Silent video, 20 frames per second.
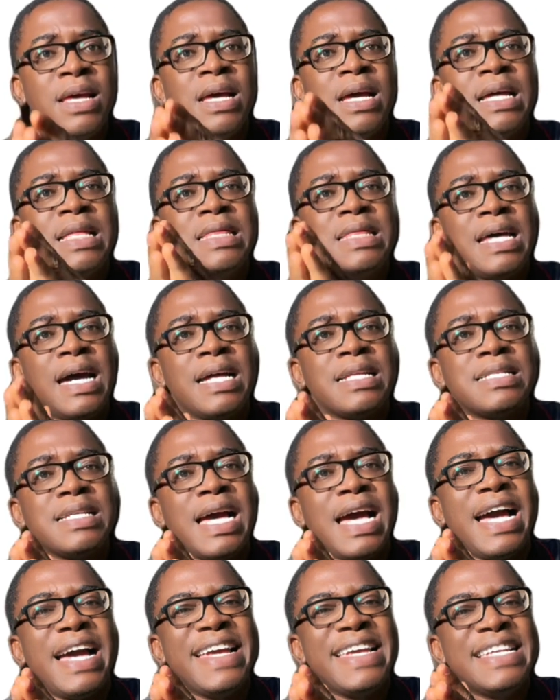that
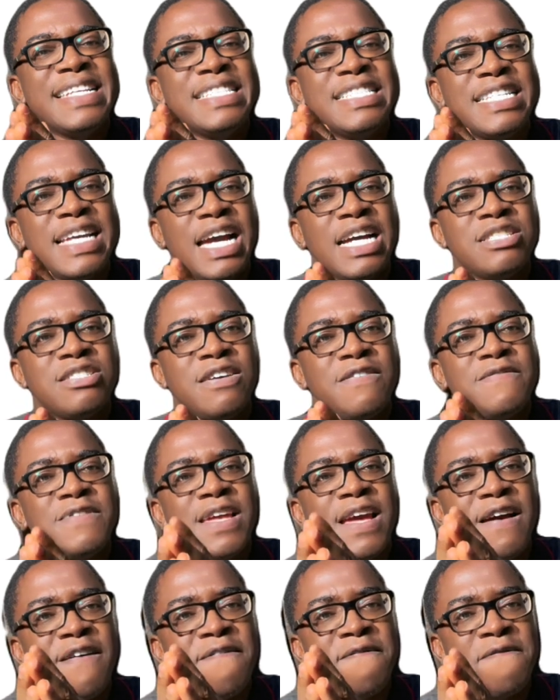are in charge of
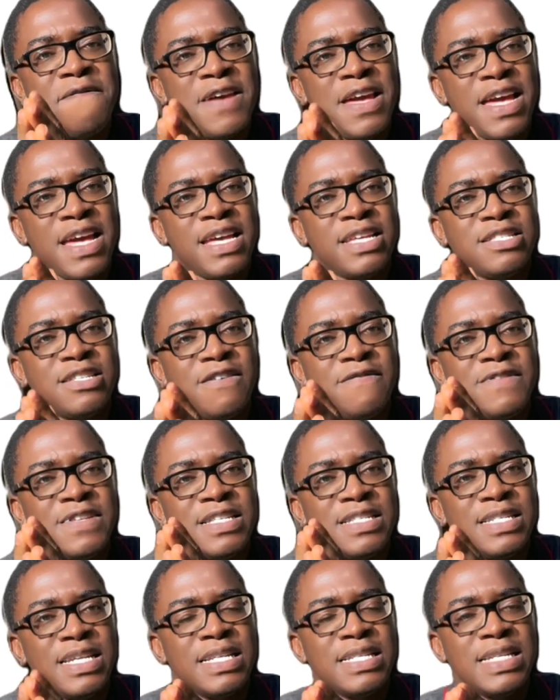the affairs of the
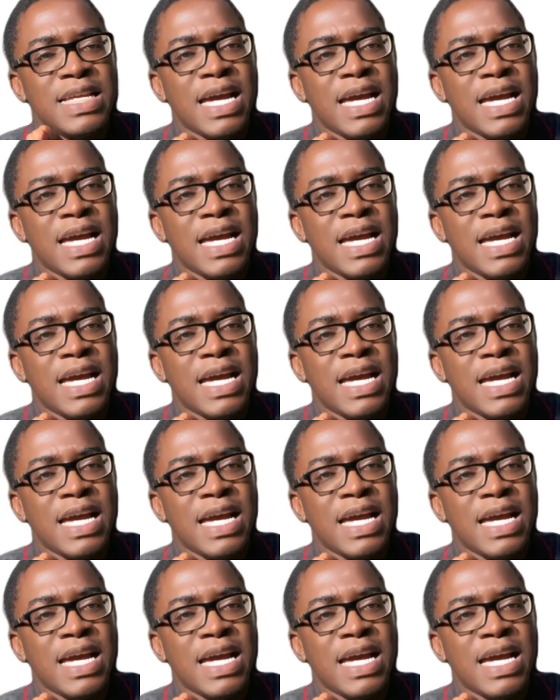state.